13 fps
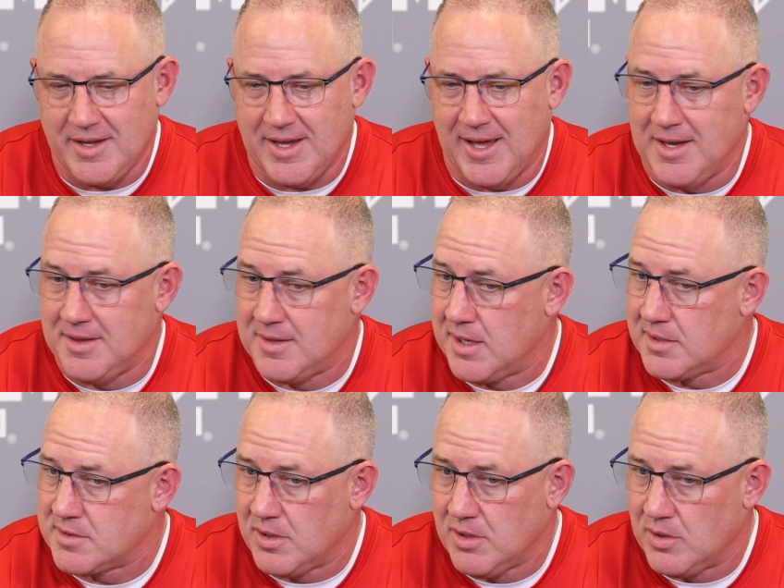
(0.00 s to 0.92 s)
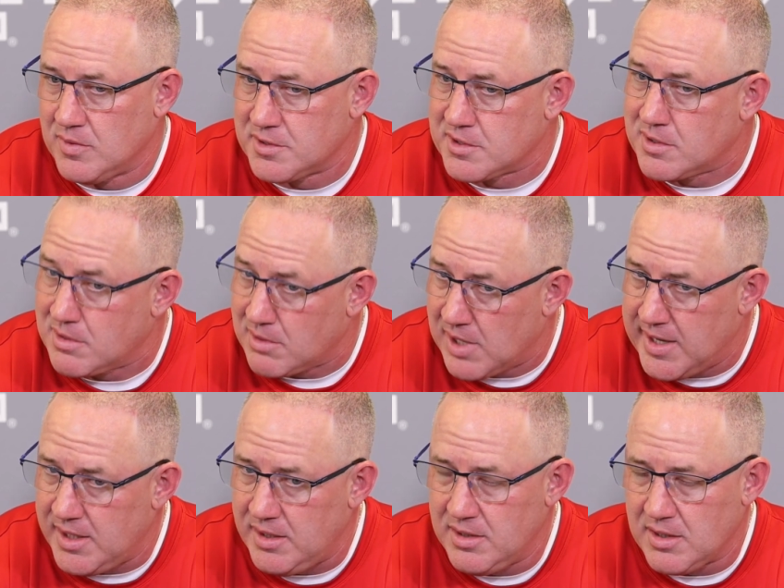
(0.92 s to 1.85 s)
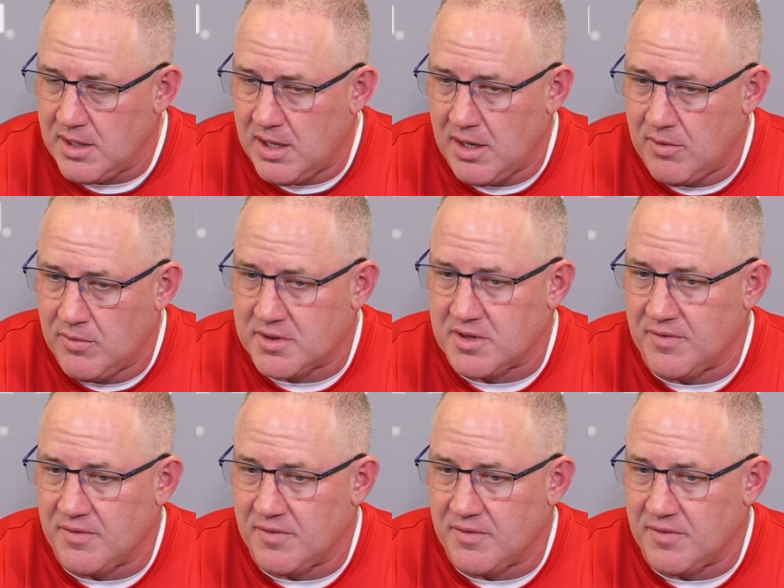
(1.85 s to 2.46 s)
I didn't think Solo was great with